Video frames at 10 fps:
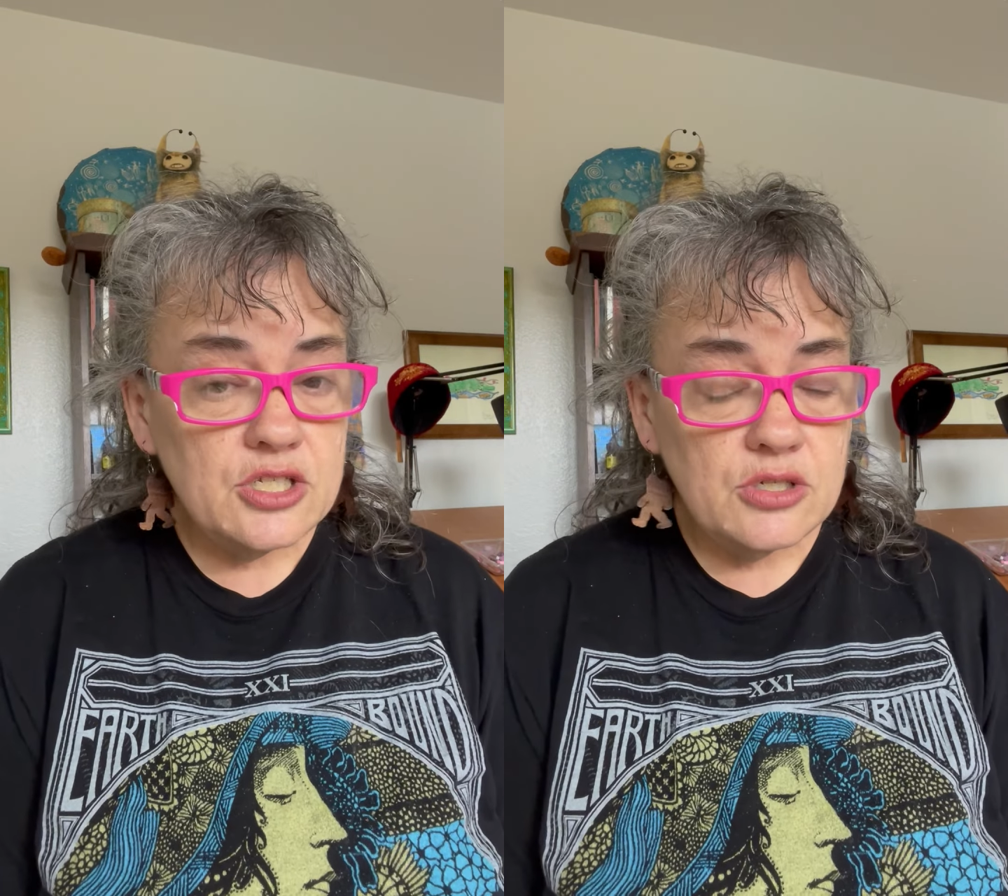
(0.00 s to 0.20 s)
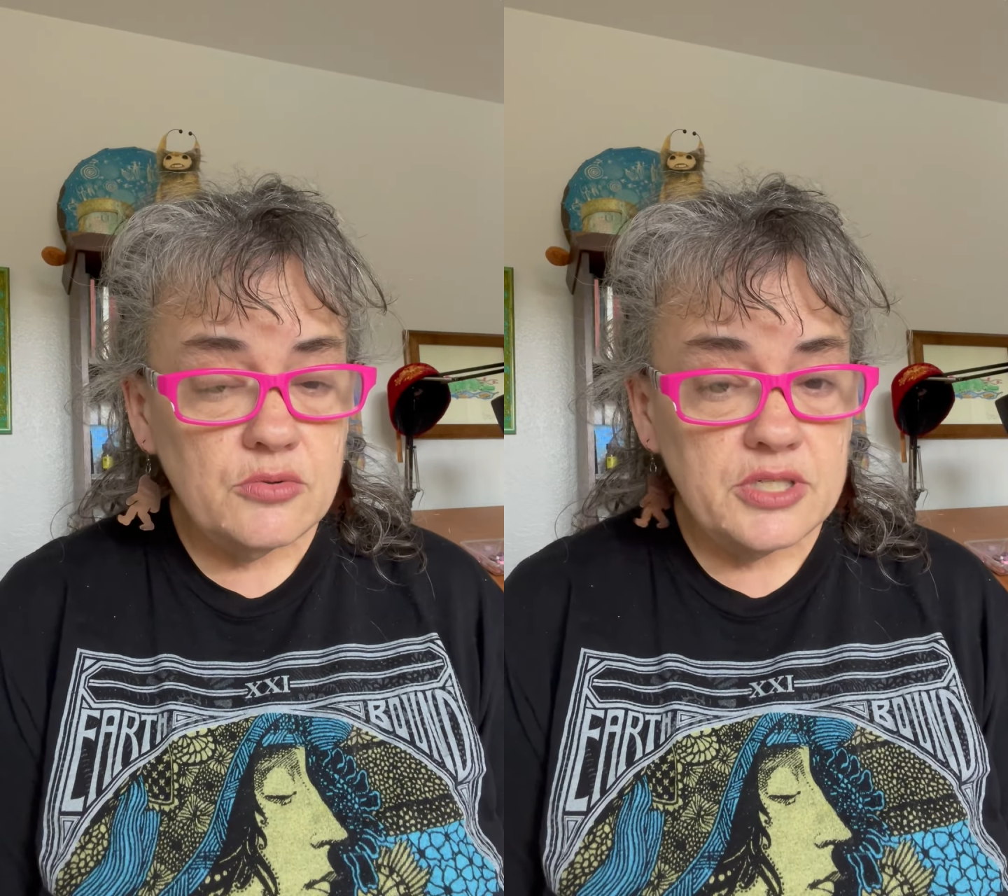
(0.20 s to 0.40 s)

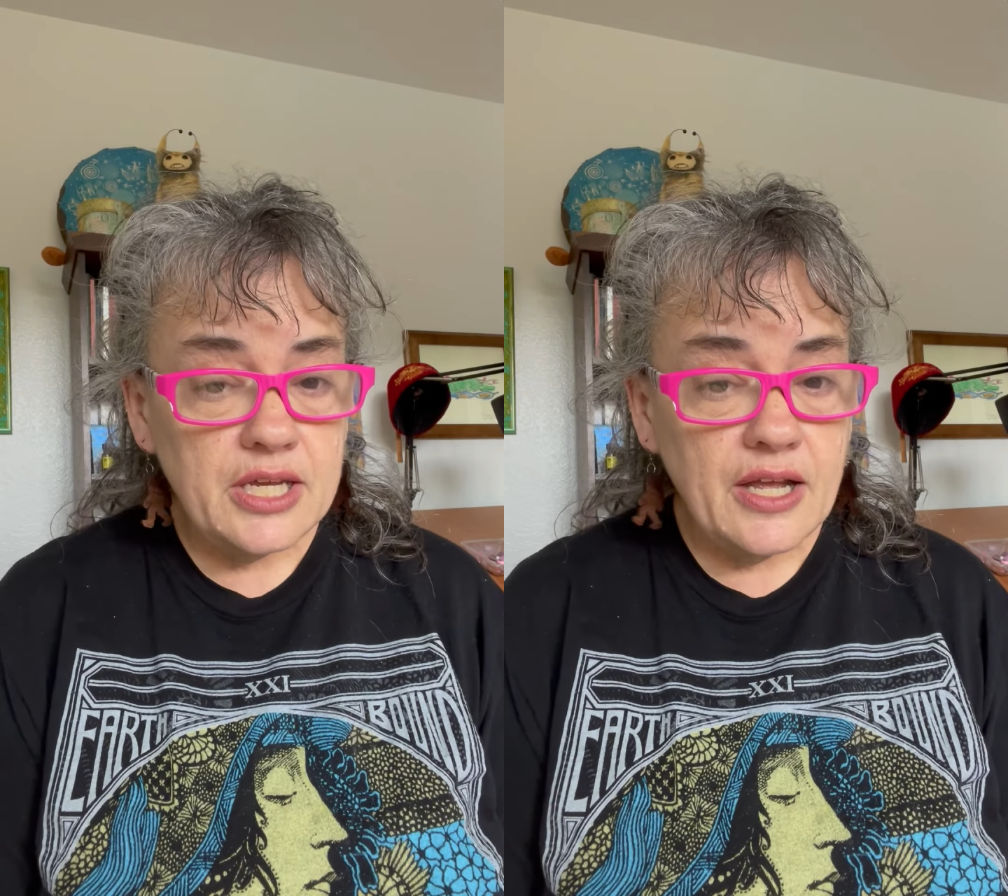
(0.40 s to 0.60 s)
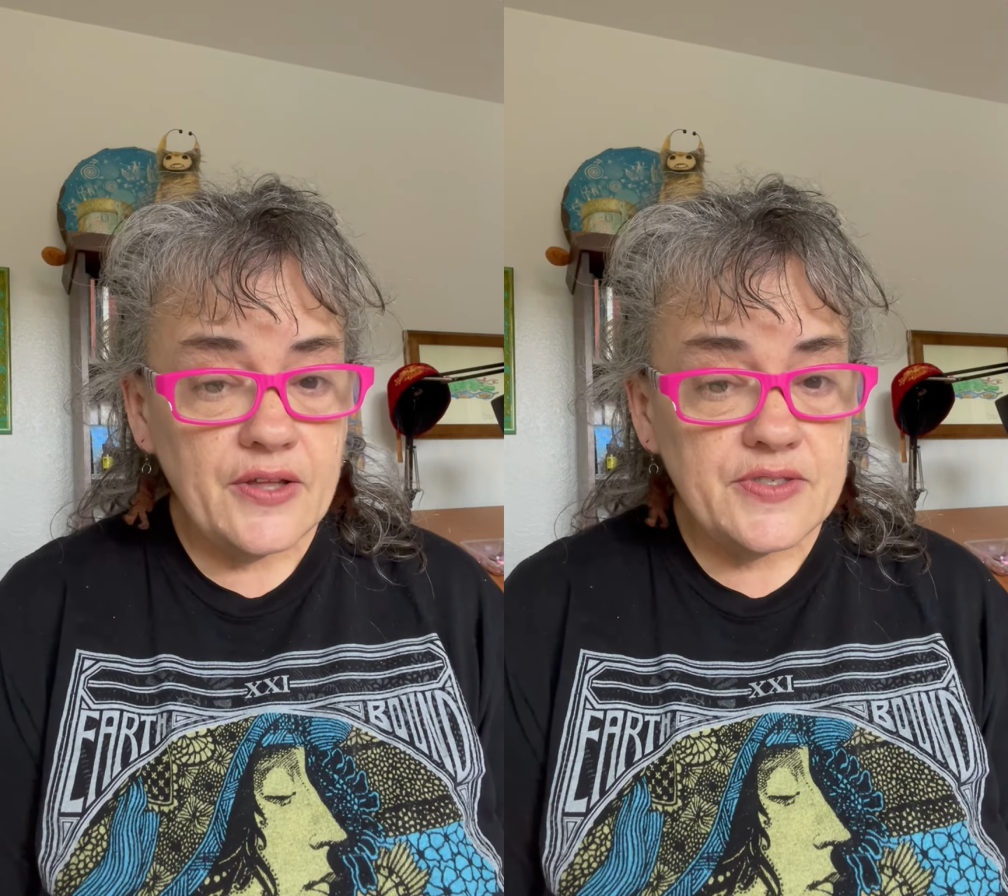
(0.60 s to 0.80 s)
to
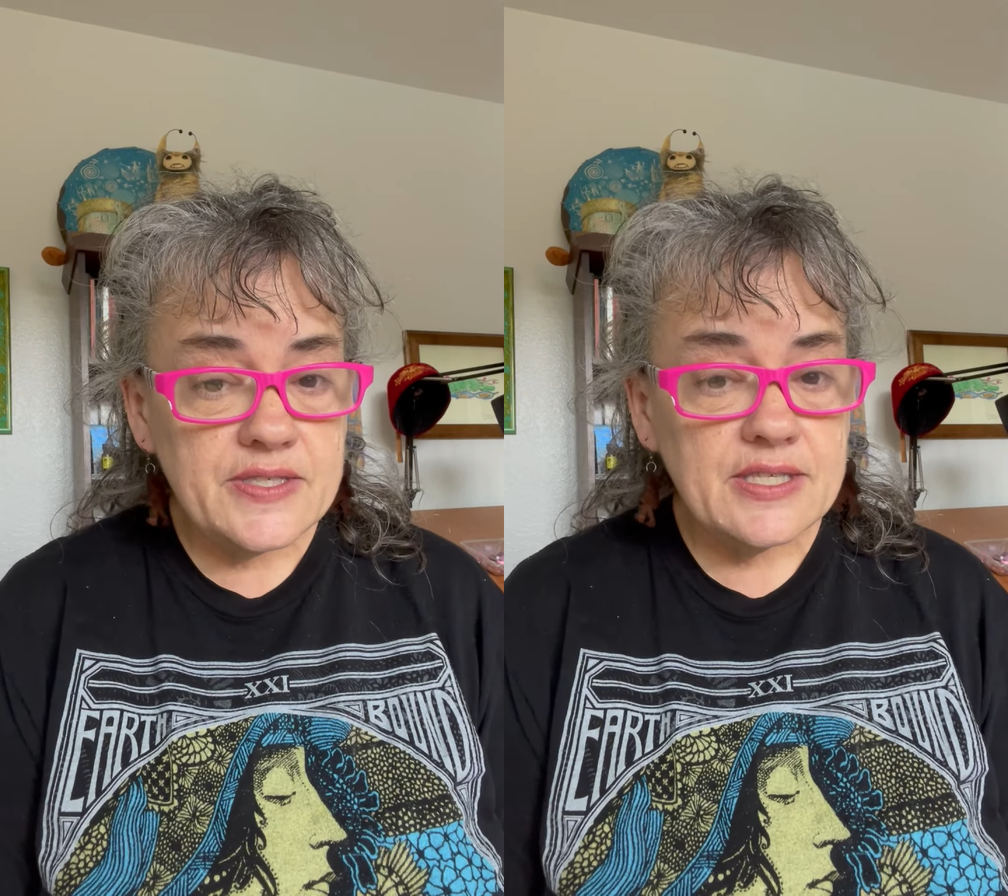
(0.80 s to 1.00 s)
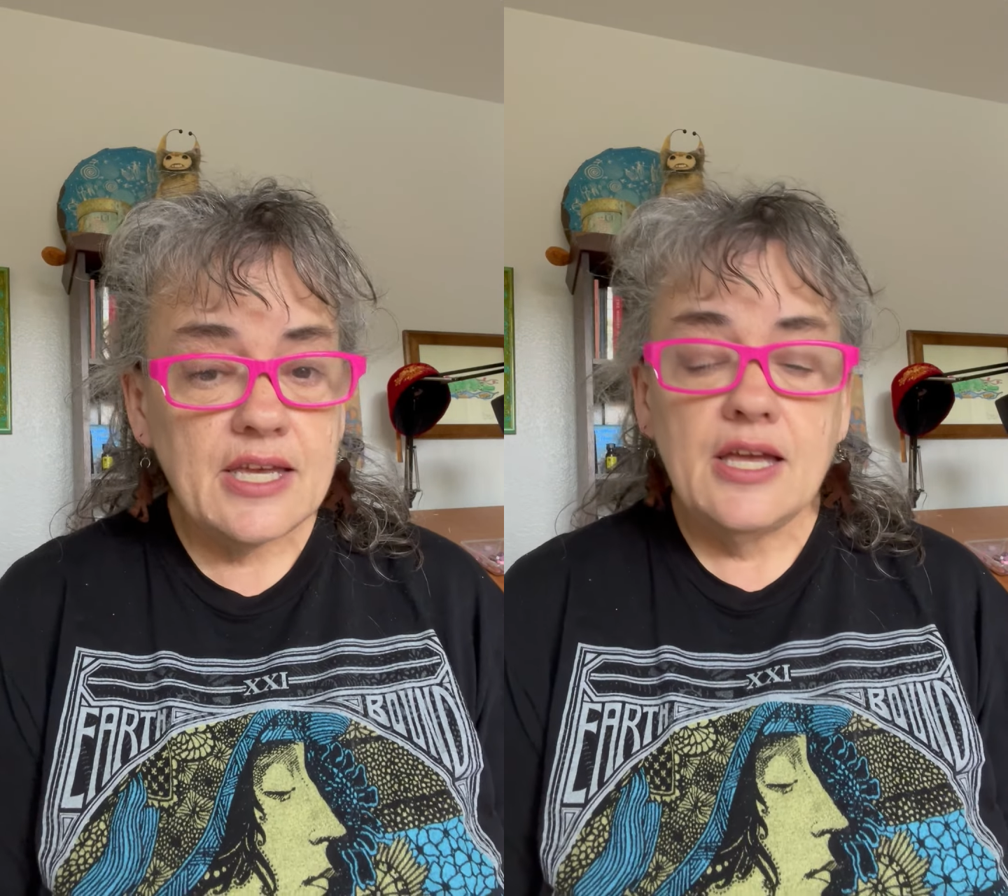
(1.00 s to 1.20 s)
dance,